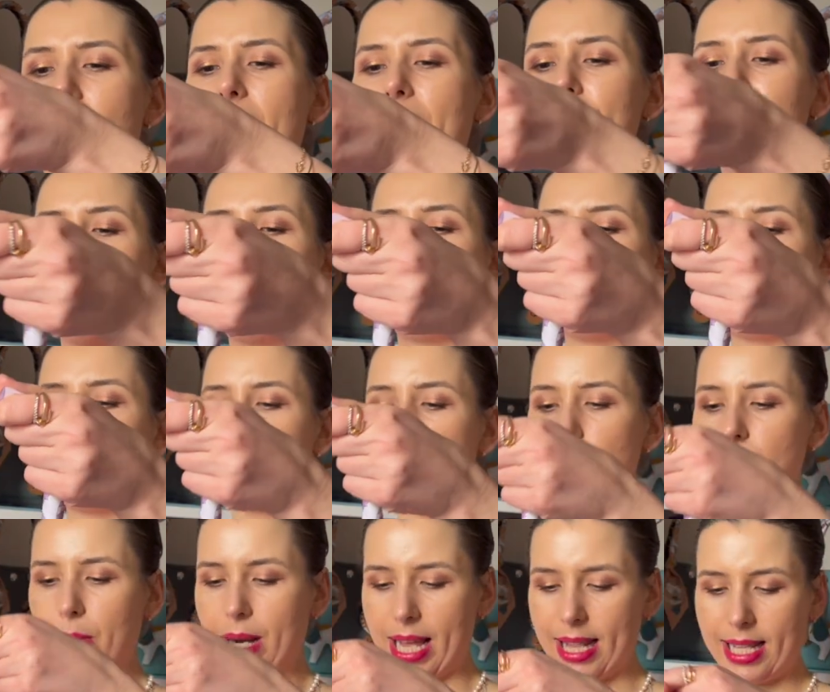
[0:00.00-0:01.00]
I really
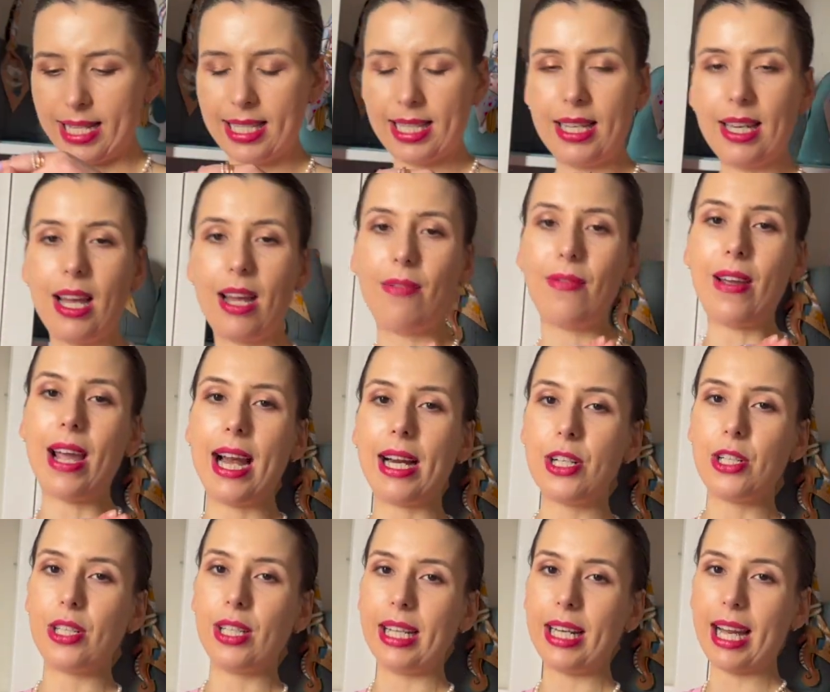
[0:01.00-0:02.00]
don't wear this enough,
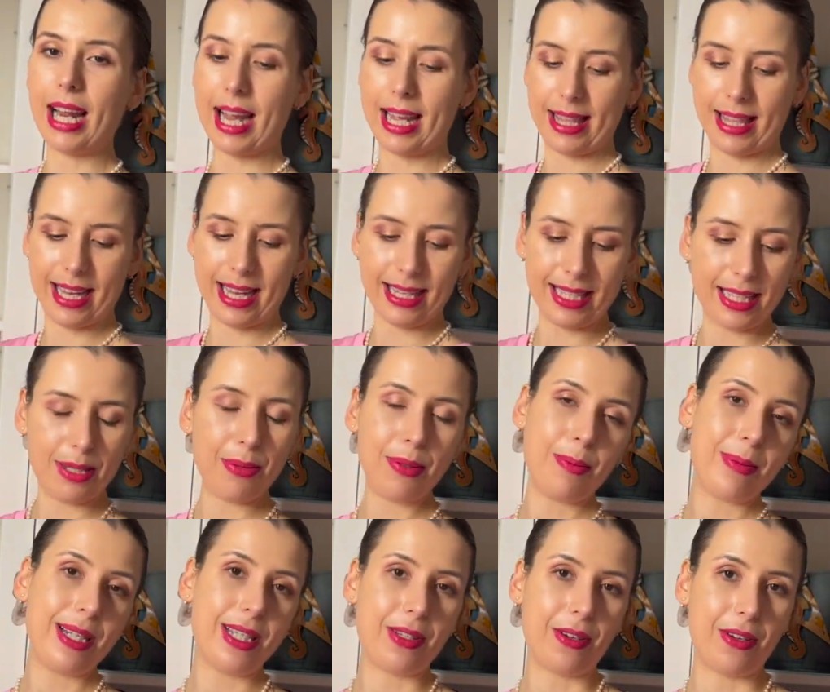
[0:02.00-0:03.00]
actually. I think this would
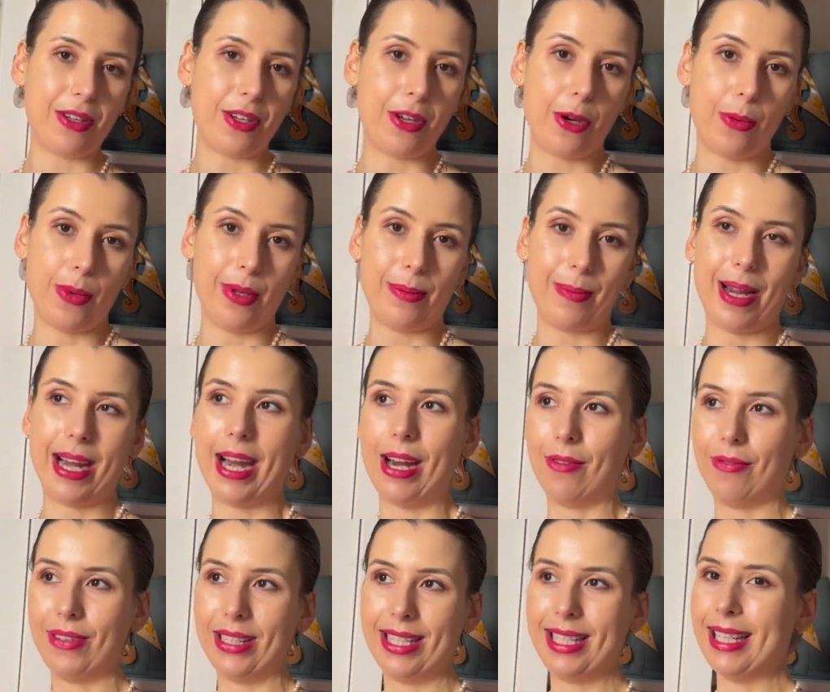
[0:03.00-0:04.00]
be so cute with my
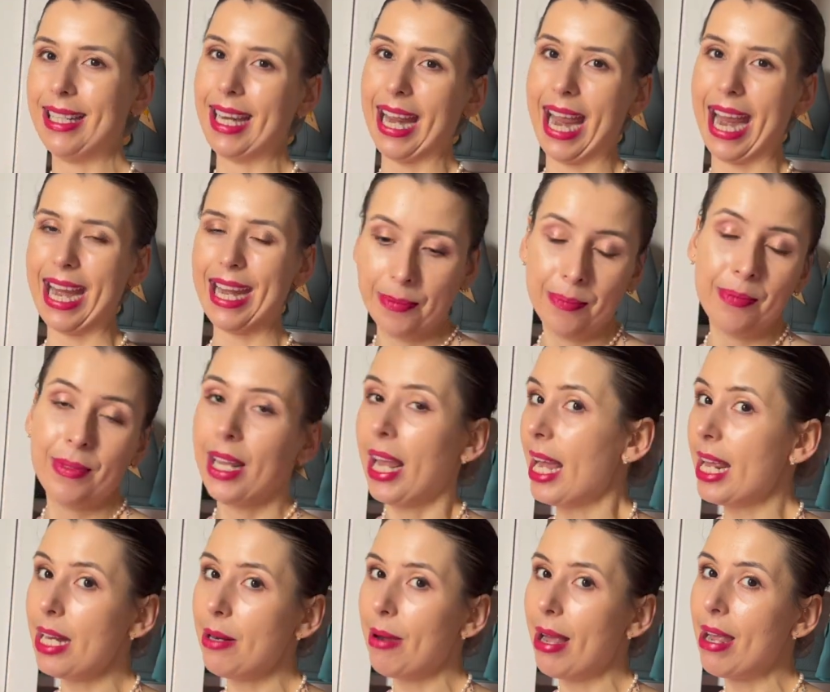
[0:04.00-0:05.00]
outfit today.
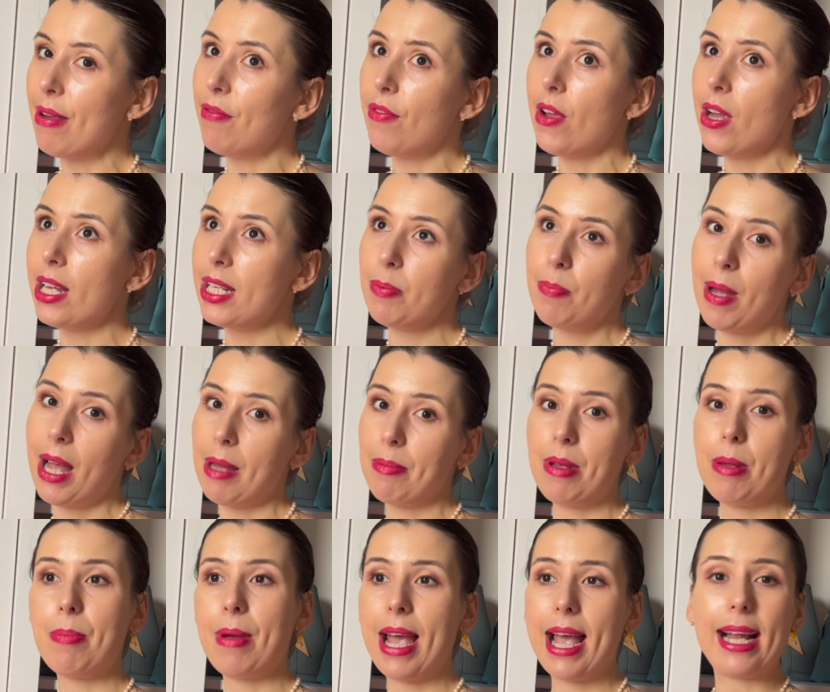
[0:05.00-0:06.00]
Anyway, first
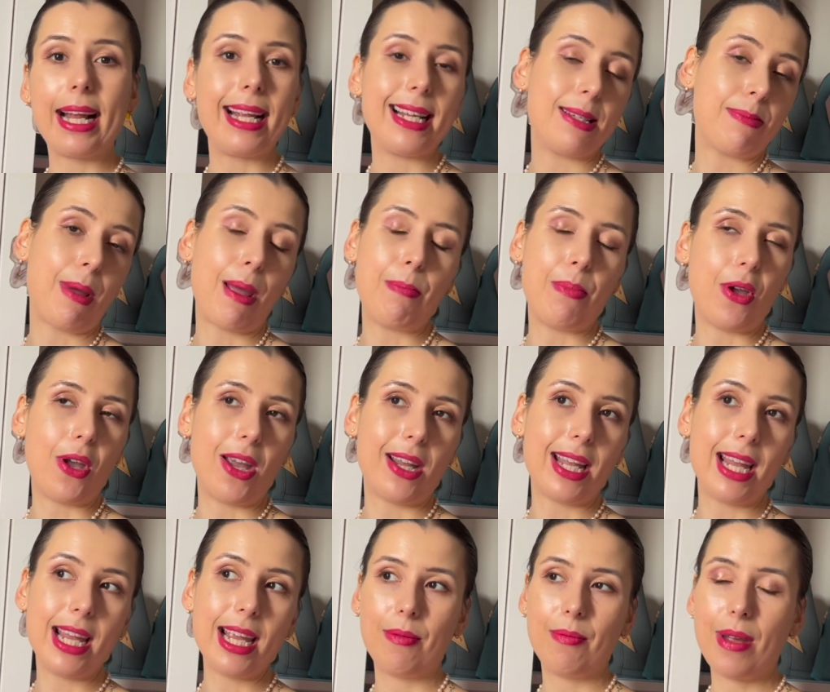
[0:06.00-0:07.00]
Barbie bag is my
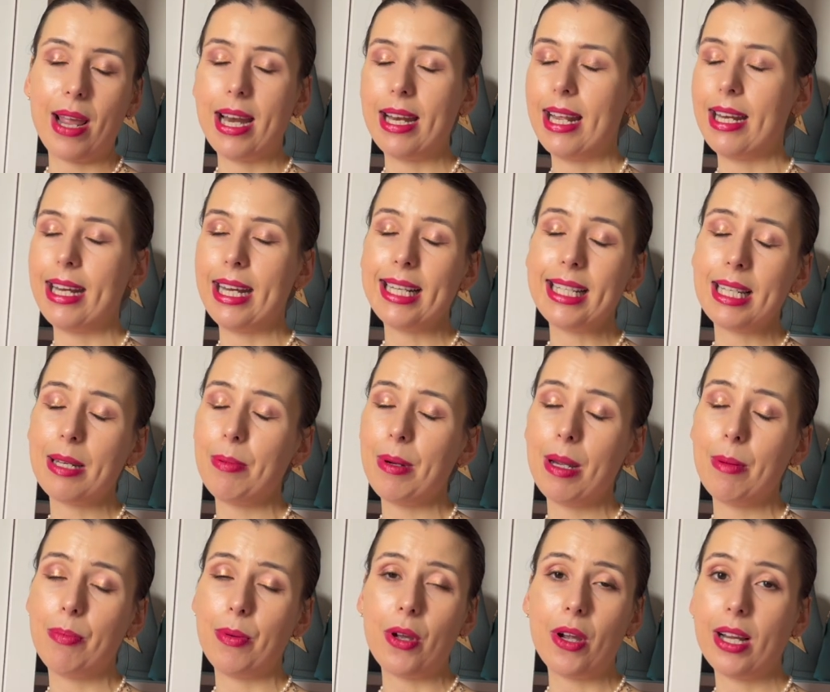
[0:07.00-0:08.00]
Birkin, and there needs to be
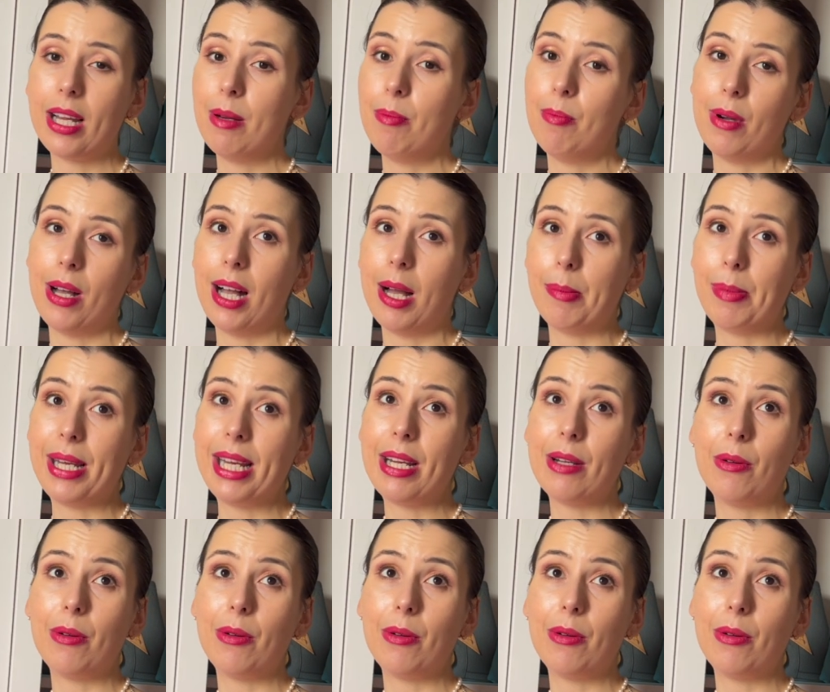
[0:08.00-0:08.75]
a Birkin Barbie,